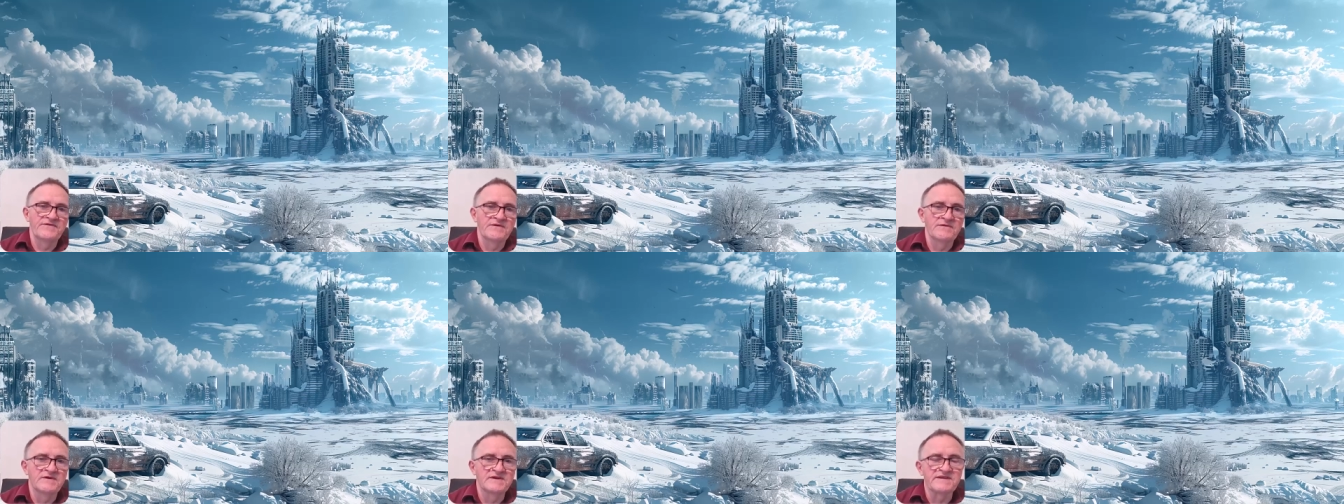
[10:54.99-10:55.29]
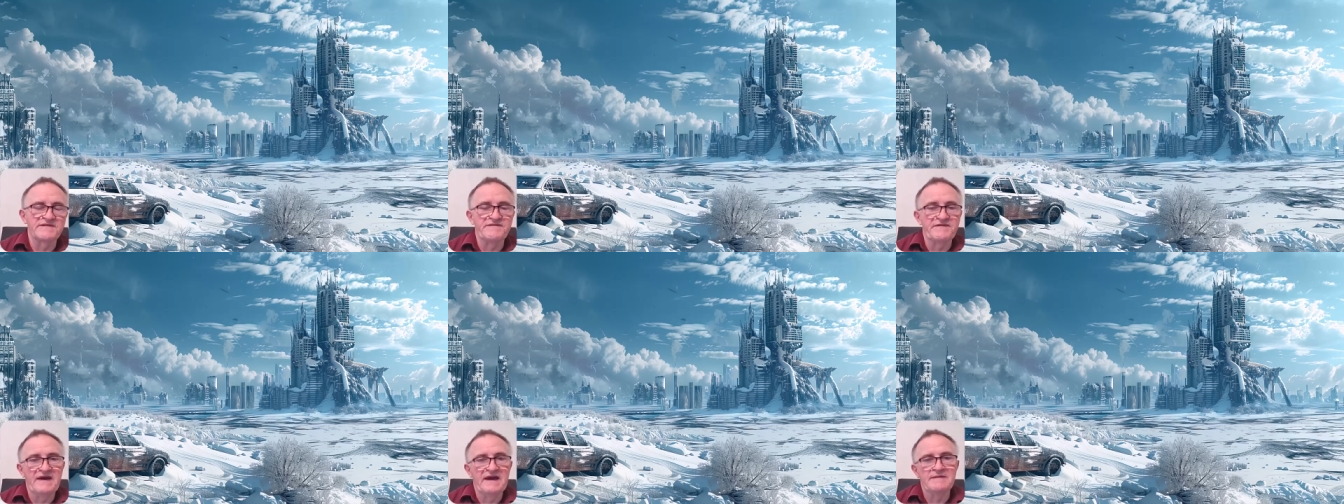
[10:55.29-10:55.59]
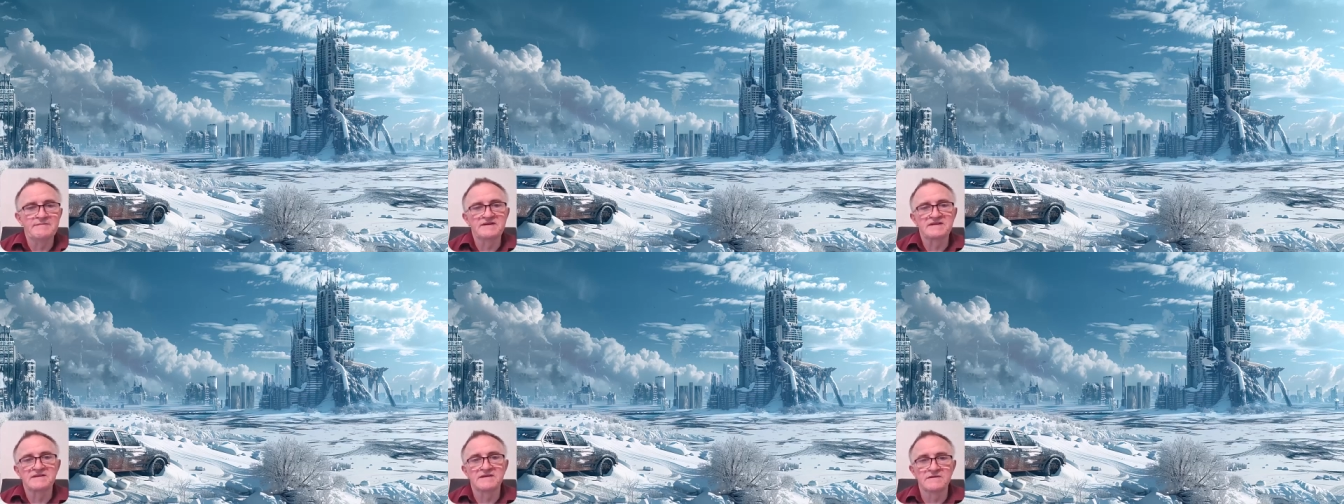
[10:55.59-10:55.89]
there was
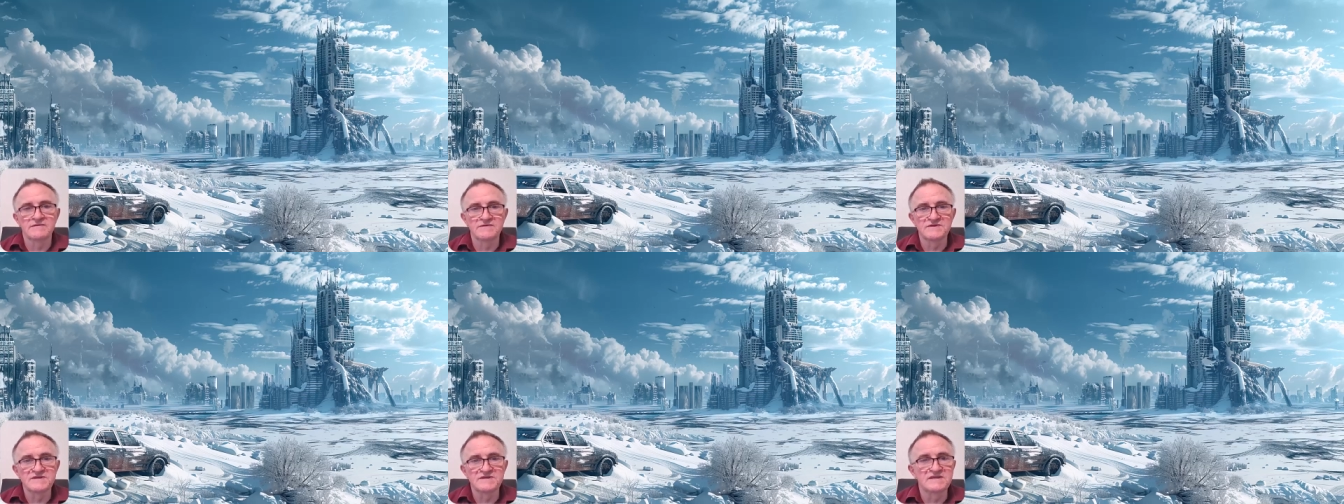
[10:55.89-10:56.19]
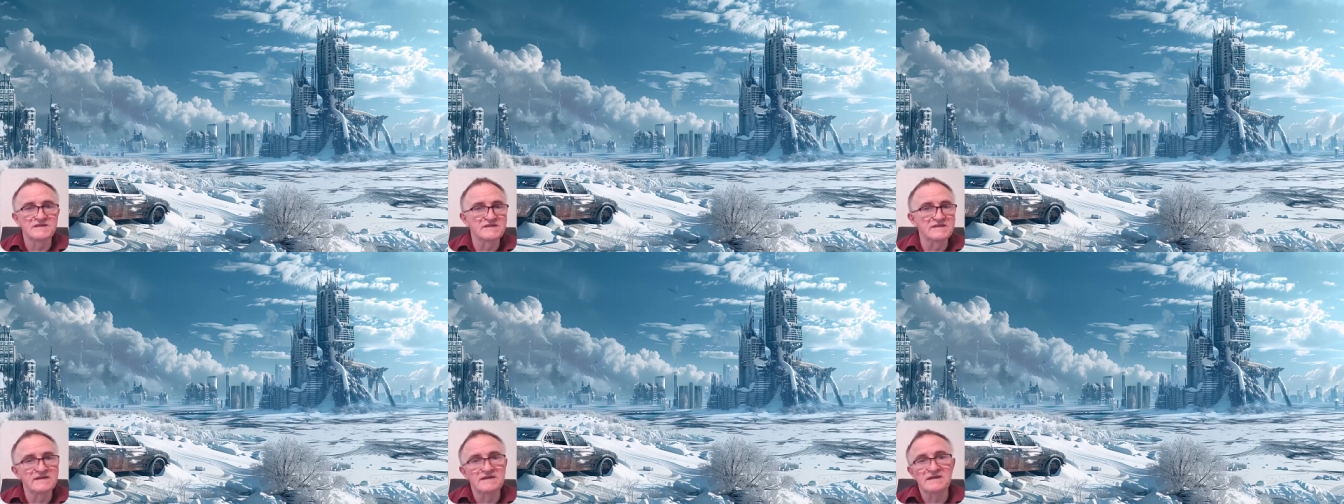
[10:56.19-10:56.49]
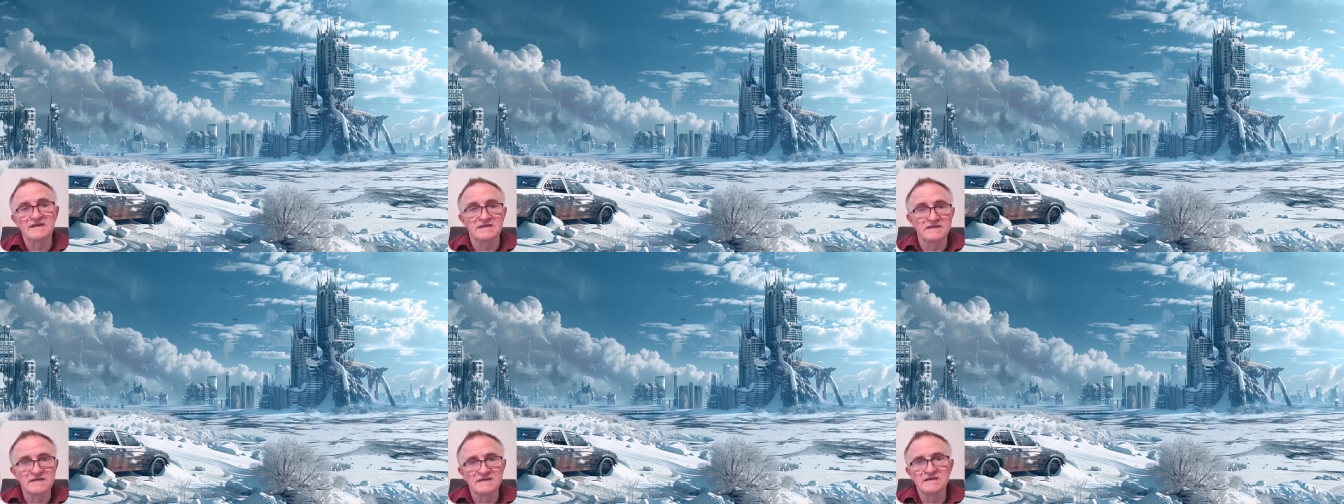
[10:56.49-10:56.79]
famine and there was
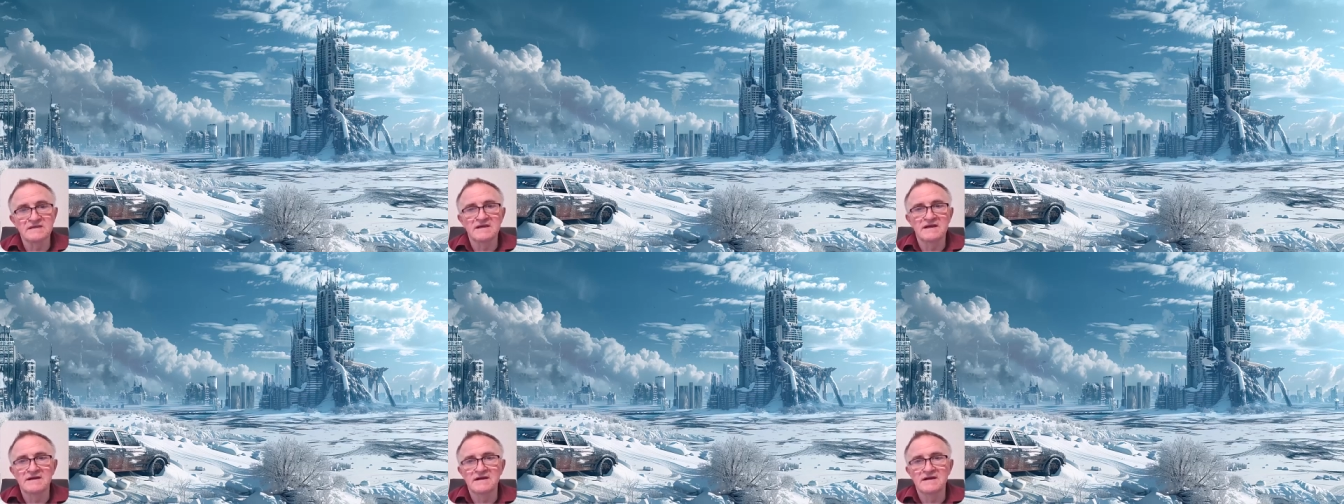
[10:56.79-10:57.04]
disease